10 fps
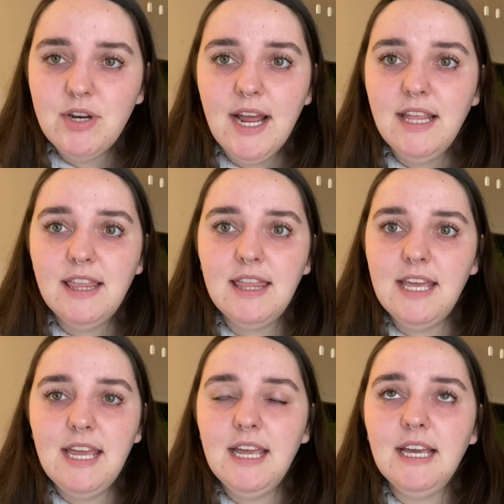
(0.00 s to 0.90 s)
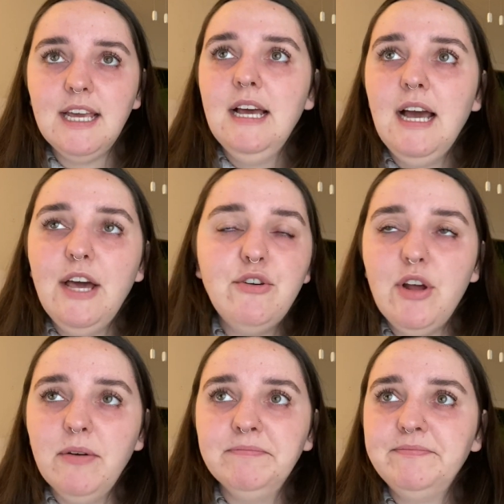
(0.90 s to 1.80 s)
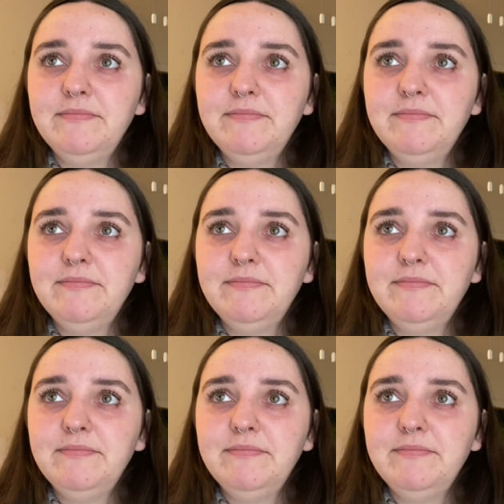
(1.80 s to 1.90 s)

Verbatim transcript: I think, I don't know.